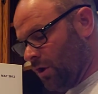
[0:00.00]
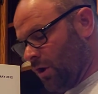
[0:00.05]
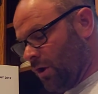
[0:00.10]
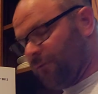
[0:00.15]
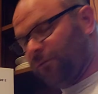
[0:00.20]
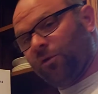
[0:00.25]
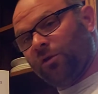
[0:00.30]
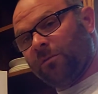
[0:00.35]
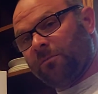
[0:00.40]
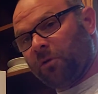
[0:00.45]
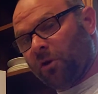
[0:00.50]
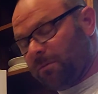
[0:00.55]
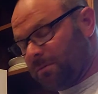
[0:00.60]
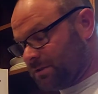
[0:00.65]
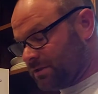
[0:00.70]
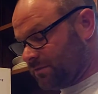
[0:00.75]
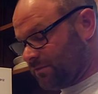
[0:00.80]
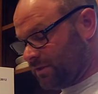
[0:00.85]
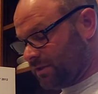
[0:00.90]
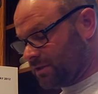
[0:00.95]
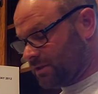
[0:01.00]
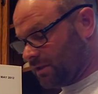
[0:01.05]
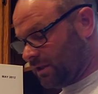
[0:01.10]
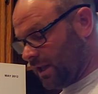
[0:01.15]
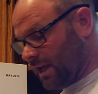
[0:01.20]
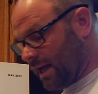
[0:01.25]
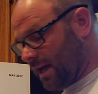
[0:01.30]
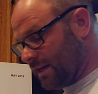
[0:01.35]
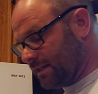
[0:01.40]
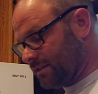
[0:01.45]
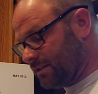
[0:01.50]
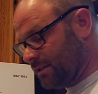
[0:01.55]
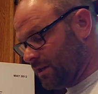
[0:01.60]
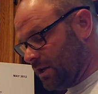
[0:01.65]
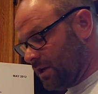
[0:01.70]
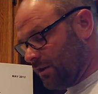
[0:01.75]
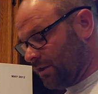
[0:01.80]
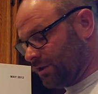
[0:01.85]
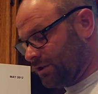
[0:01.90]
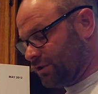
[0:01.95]
For the purpose of this class,
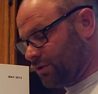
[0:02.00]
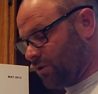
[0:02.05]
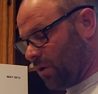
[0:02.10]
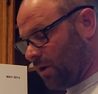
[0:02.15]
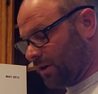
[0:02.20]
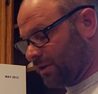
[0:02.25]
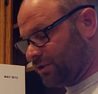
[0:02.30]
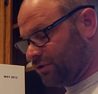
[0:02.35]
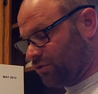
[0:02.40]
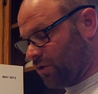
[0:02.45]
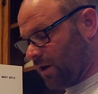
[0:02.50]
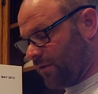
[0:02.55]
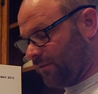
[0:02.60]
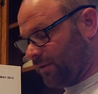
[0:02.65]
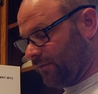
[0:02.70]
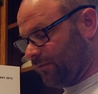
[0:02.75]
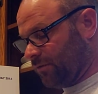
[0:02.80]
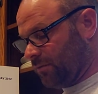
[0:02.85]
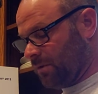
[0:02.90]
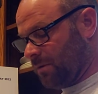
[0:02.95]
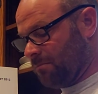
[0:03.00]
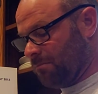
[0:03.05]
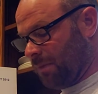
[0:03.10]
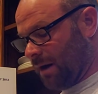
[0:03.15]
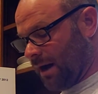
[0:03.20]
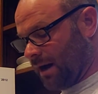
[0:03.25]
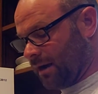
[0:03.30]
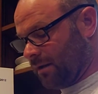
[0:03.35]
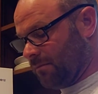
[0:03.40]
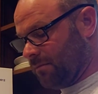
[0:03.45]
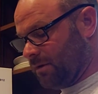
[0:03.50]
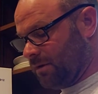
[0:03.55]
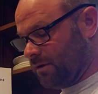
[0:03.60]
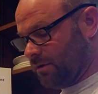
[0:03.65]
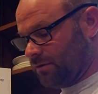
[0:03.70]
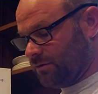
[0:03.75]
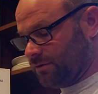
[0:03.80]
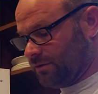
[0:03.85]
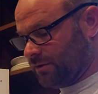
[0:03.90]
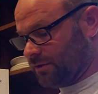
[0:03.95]
the squad is traveling from the bottom
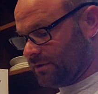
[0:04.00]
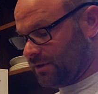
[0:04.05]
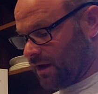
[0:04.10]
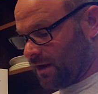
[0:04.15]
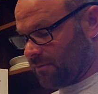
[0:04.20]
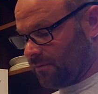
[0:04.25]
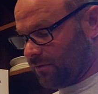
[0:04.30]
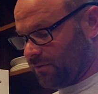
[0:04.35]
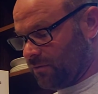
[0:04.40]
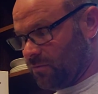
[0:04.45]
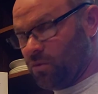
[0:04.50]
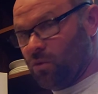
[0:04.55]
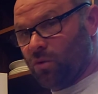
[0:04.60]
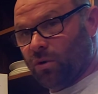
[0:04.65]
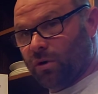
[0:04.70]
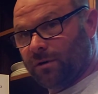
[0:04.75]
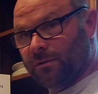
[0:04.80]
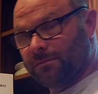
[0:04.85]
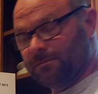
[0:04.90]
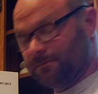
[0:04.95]
to the top of the board.